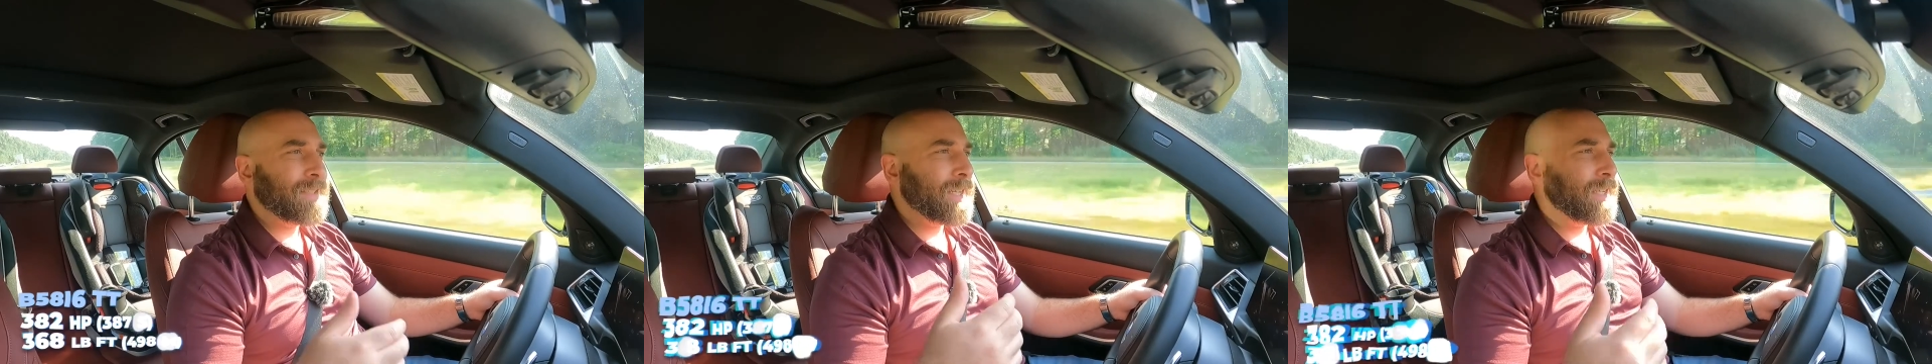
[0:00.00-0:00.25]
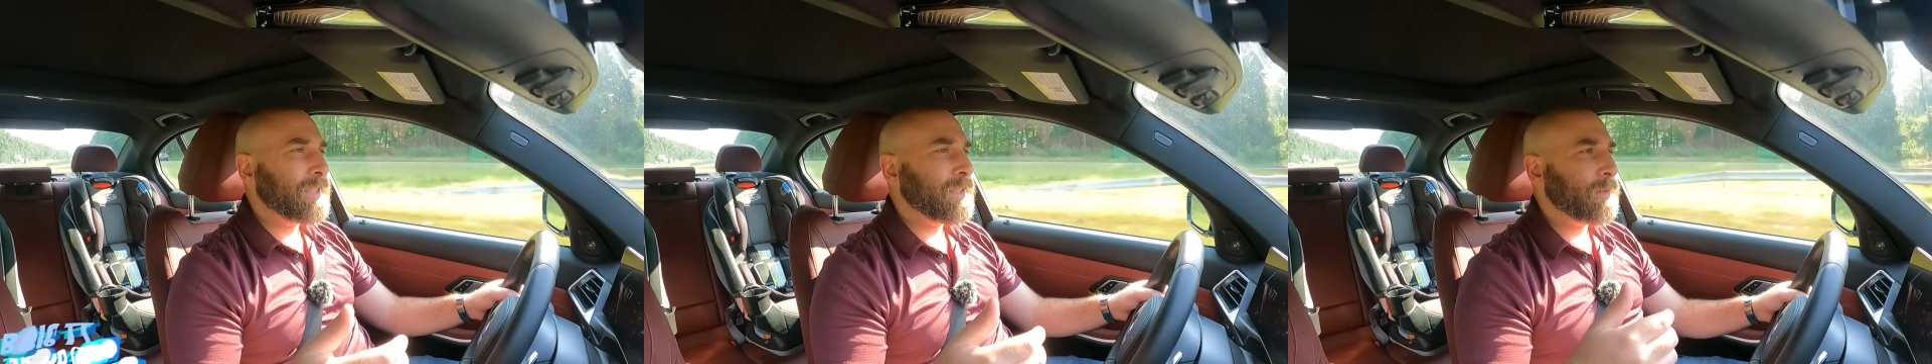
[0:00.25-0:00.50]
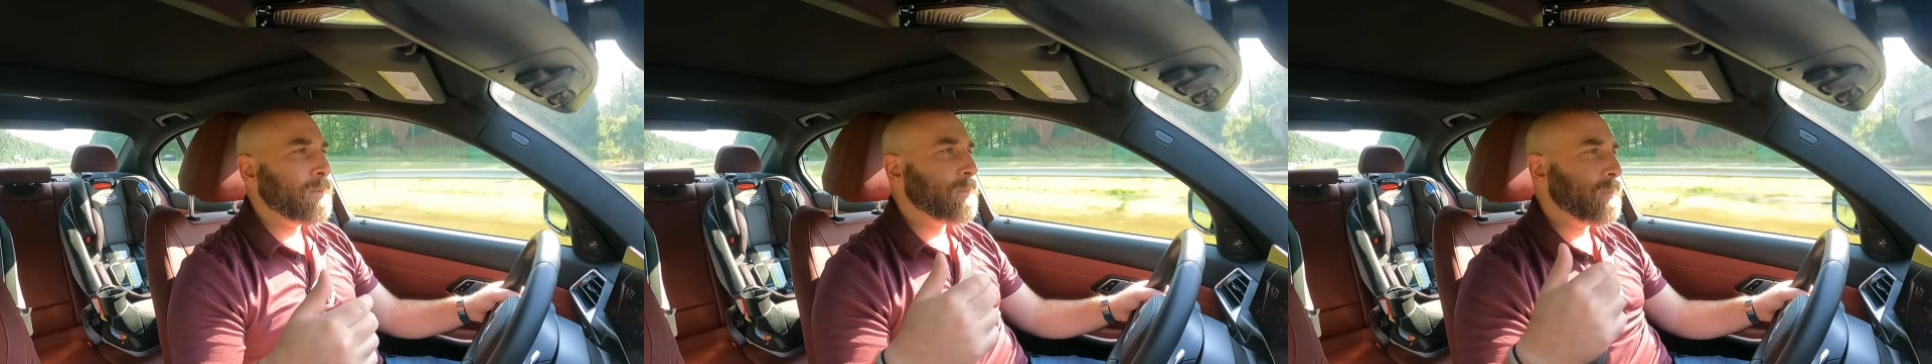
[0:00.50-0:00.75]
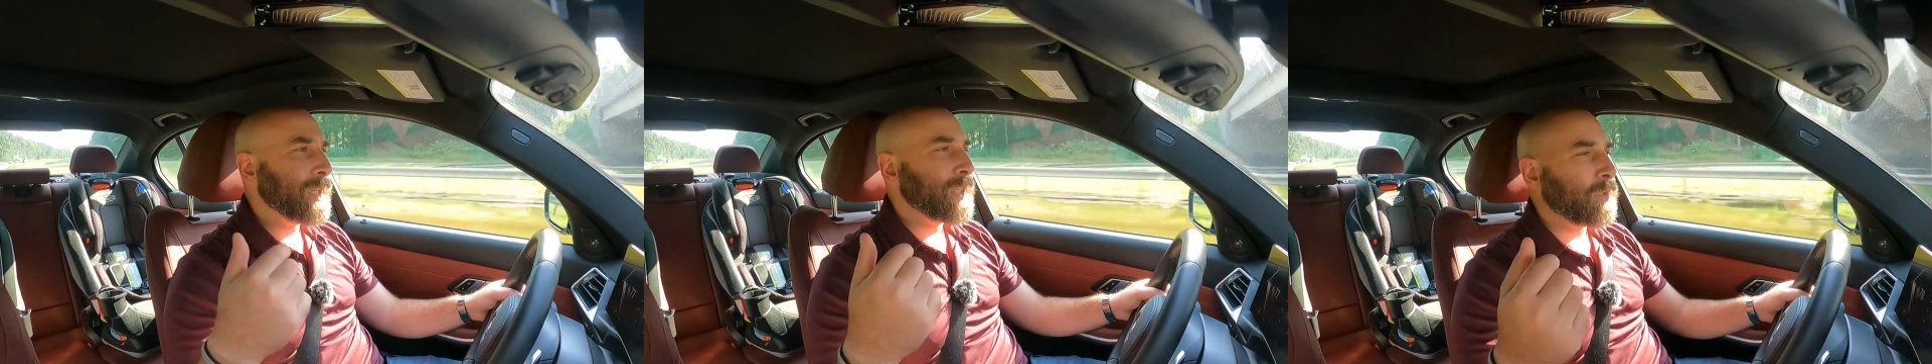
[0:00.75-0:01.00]
tend to
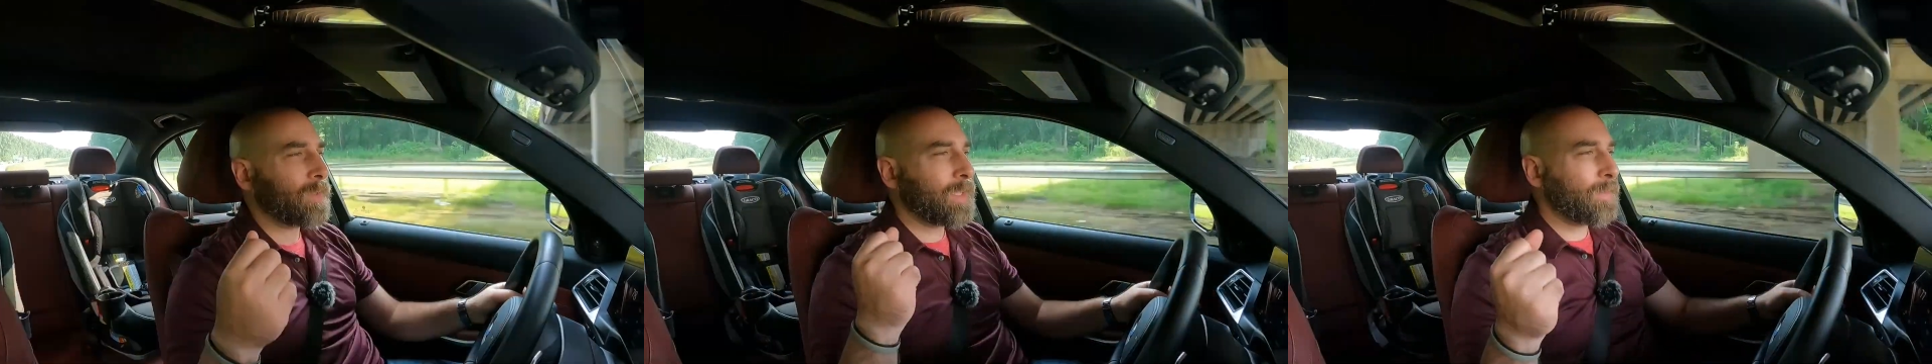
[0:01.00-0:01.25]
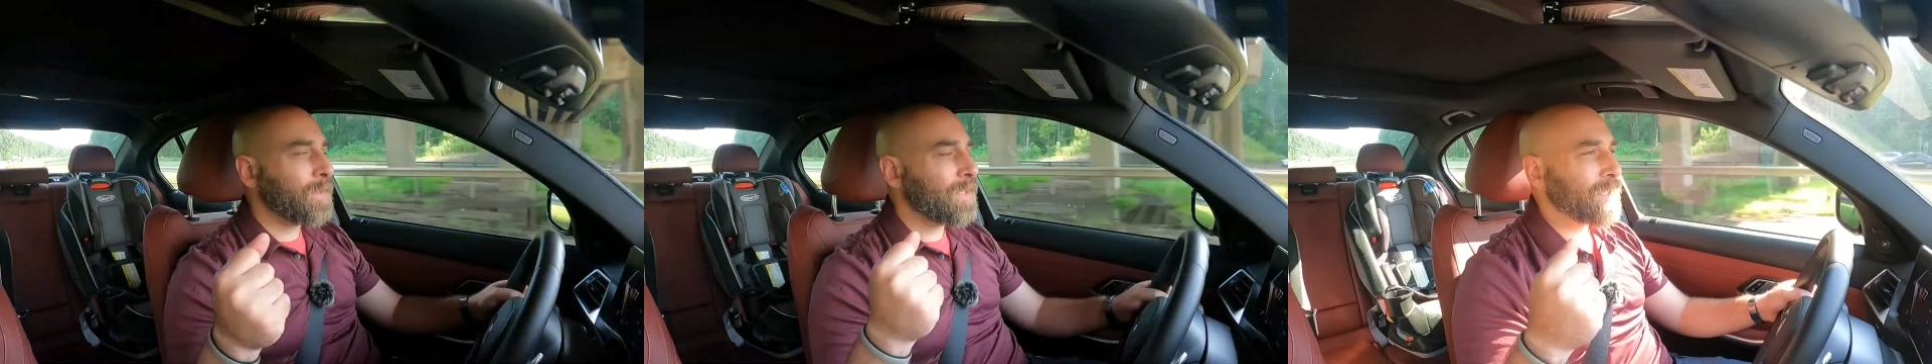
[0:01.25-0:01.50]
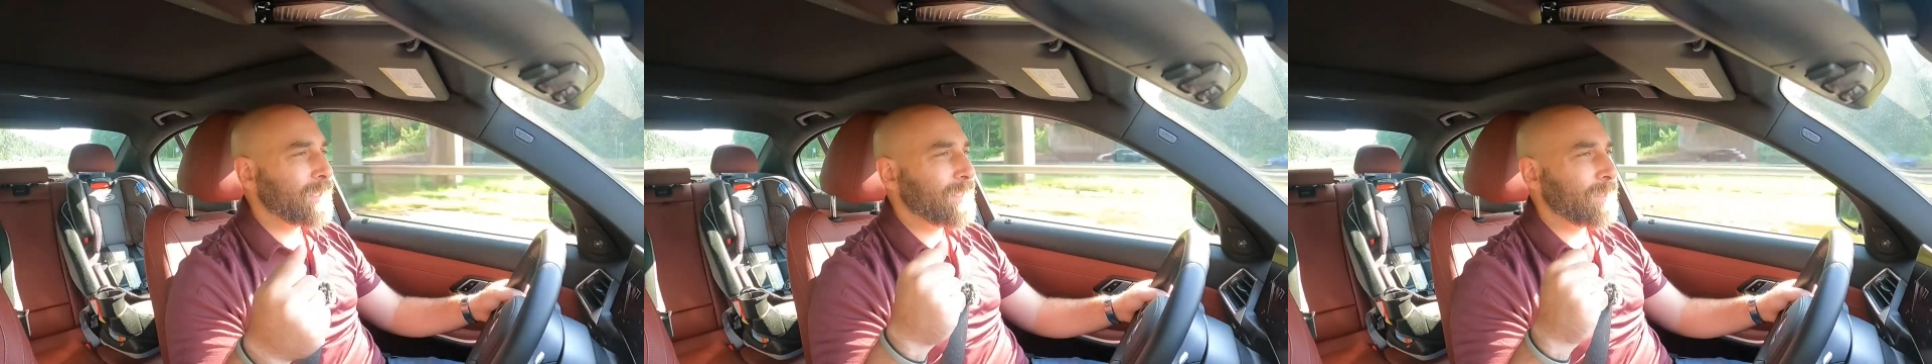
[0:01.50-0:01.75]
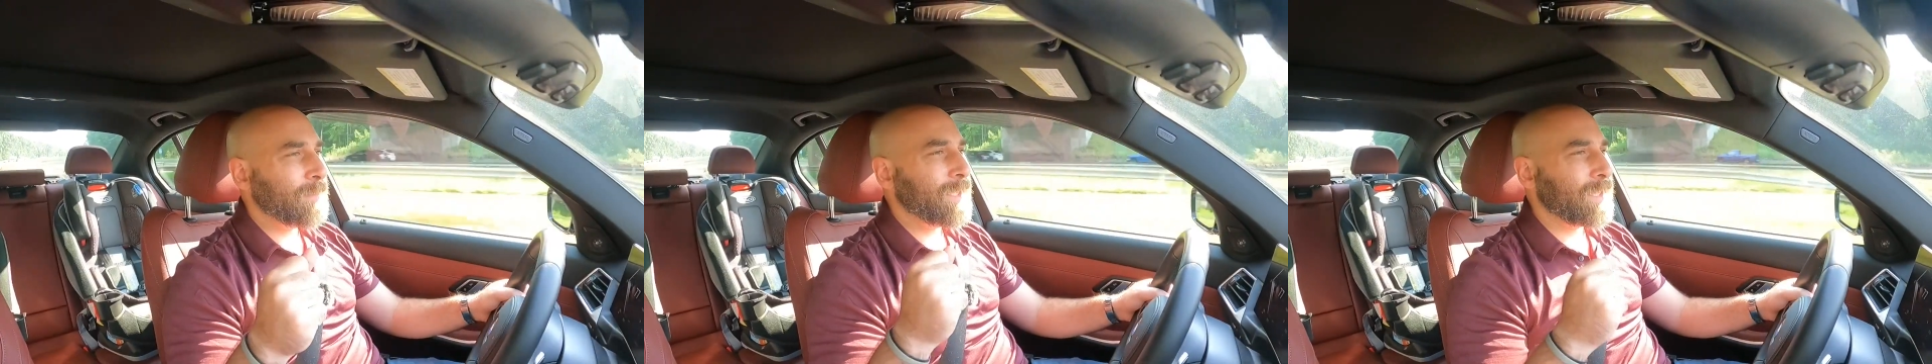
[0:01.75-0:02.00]
make those numbers a
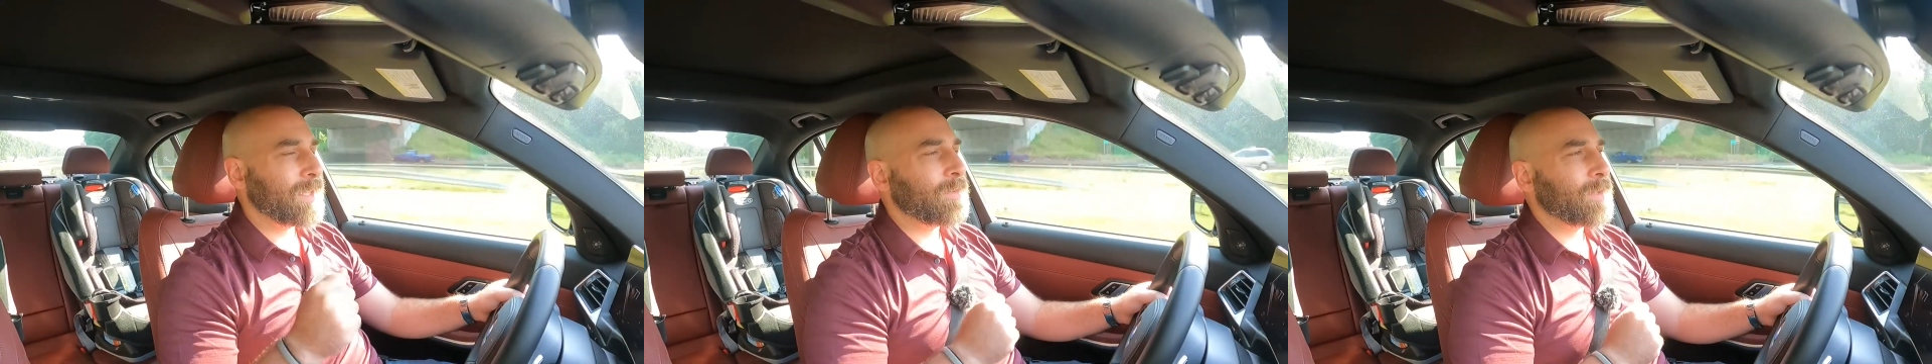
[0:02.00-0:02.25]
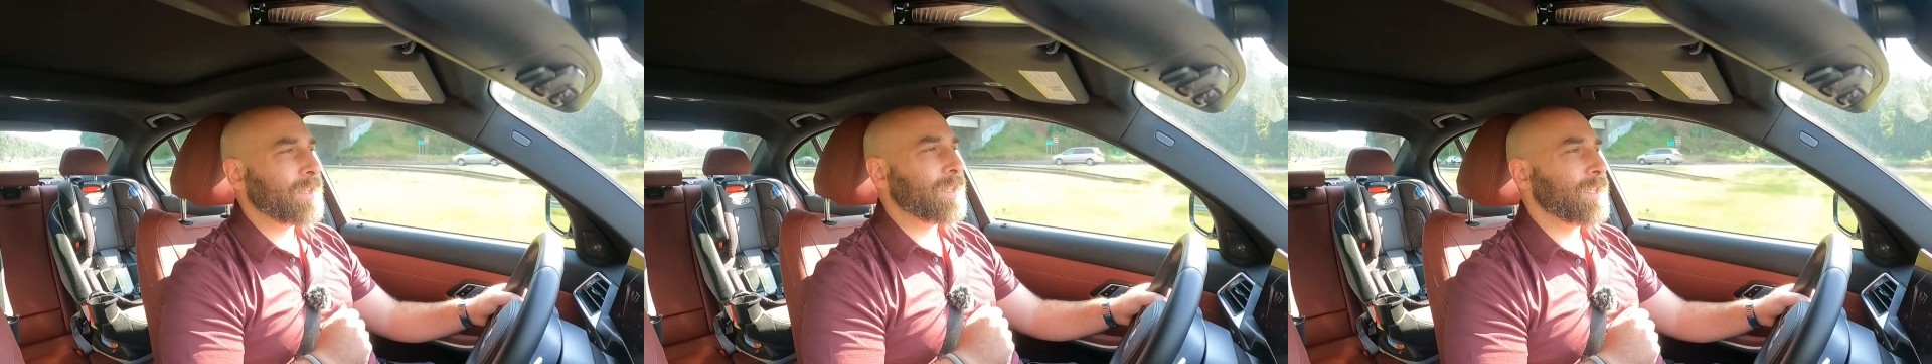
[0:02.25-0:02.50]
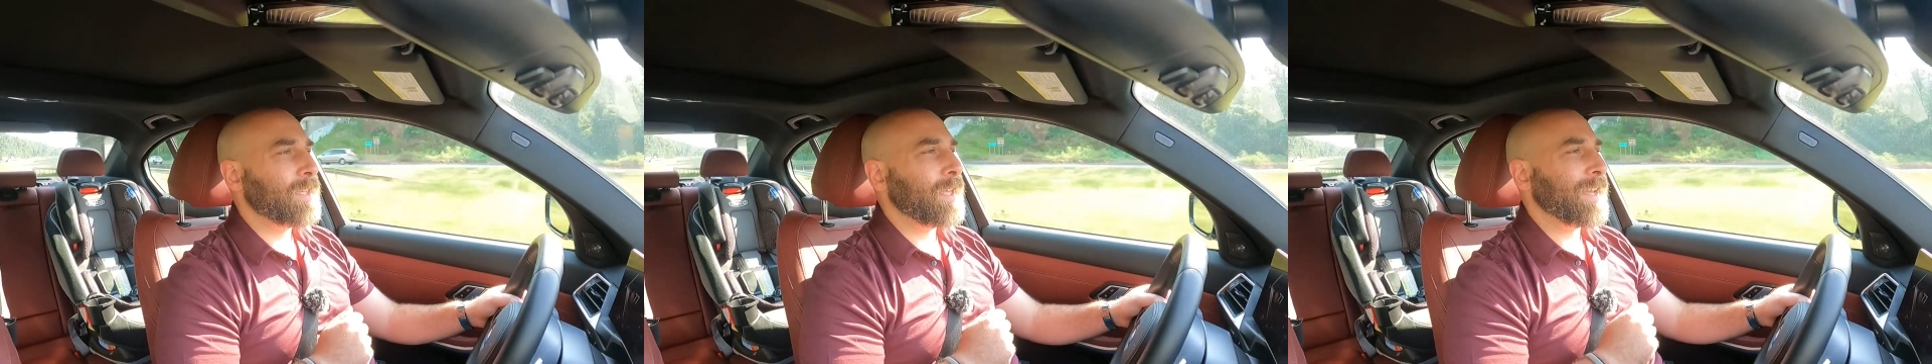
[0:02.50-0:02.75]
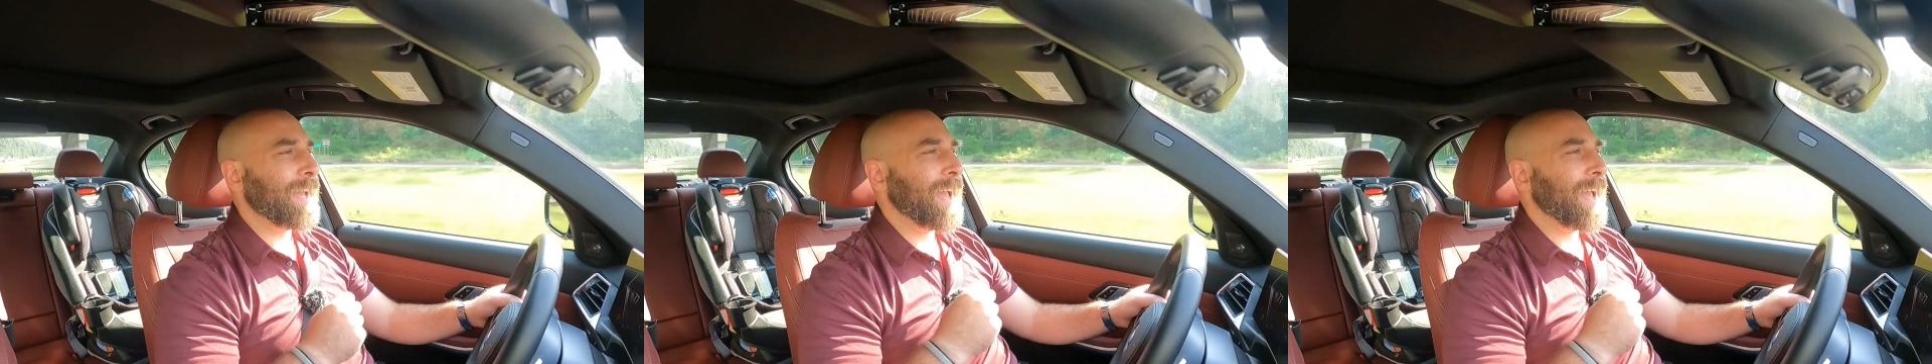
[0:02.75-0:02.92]
little bit lower than they